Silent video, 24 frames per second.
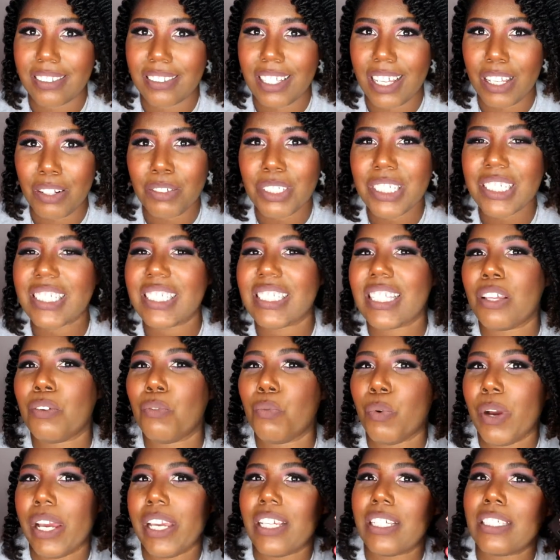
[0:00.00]
I don't want to say
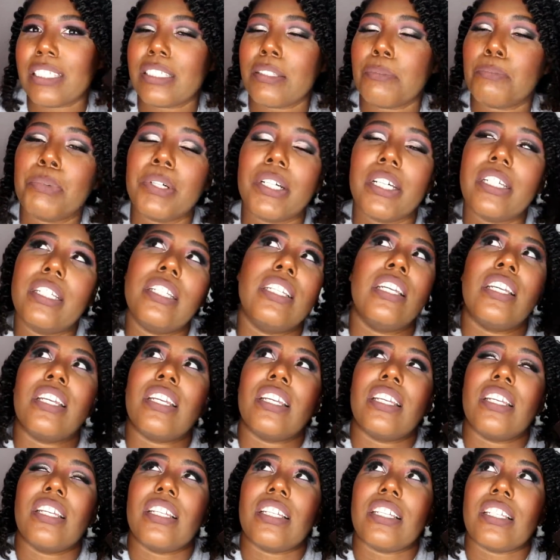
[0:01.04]
waste, but
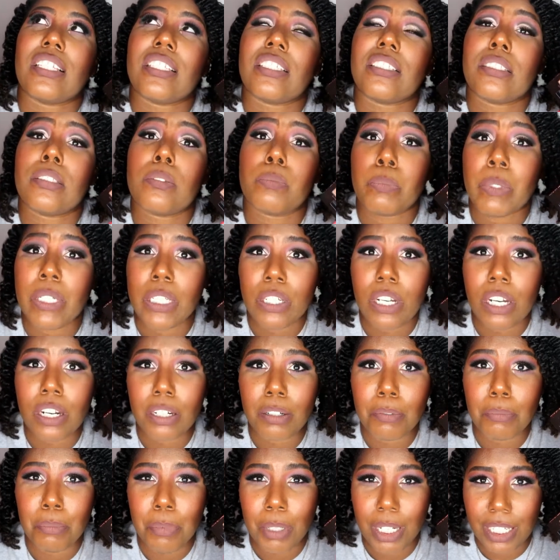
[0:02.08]
spend
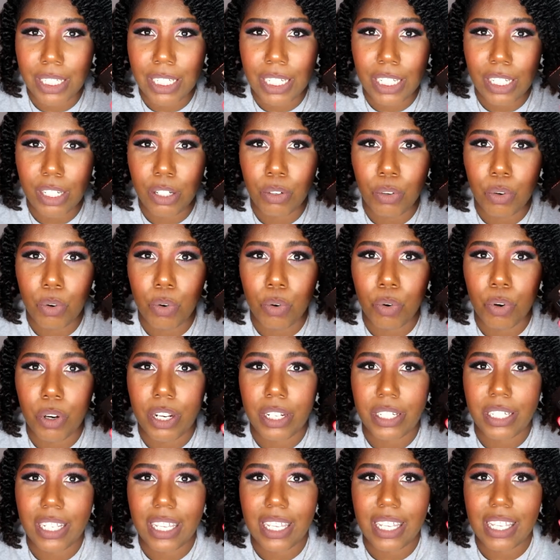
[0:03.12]
her money
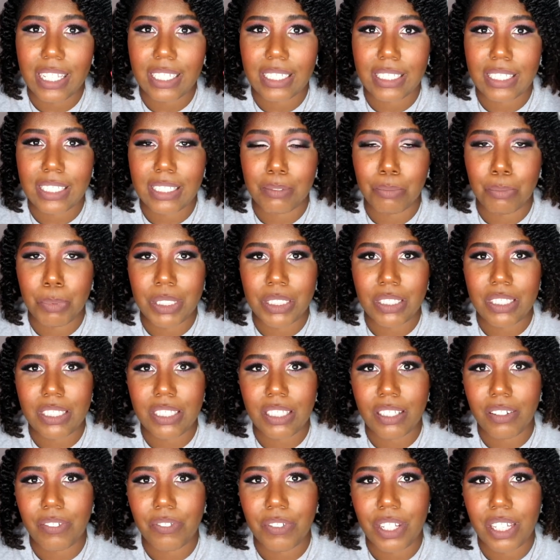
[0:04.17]
on
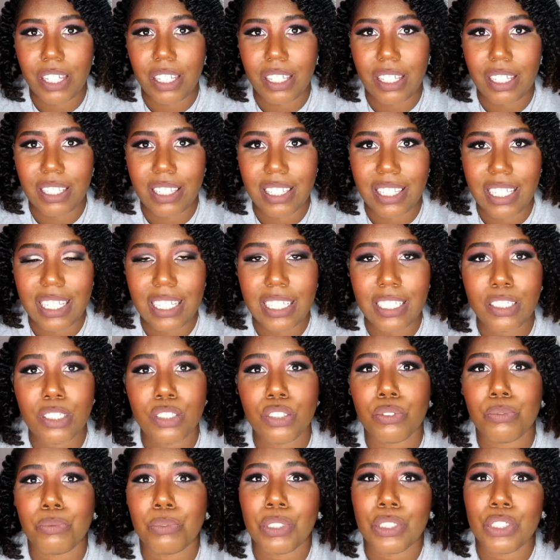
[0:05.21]
expensive
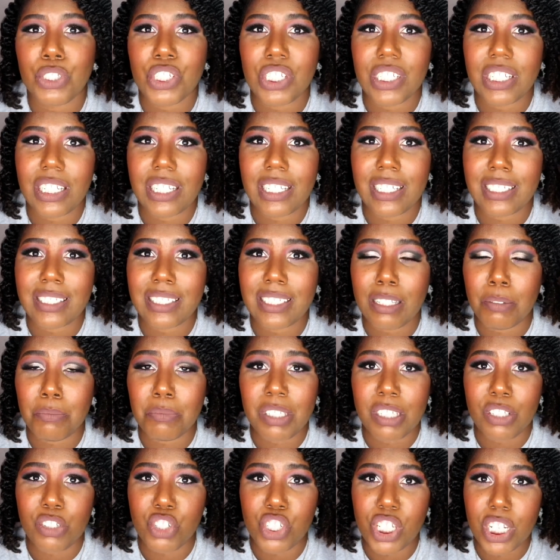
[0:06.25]
things when she can get
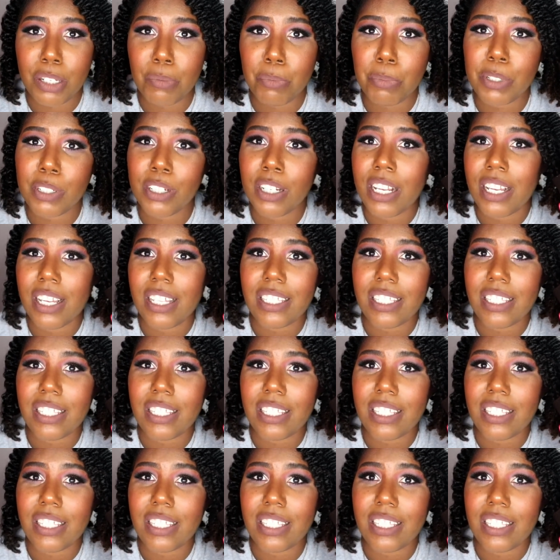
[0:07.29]
something cheaper,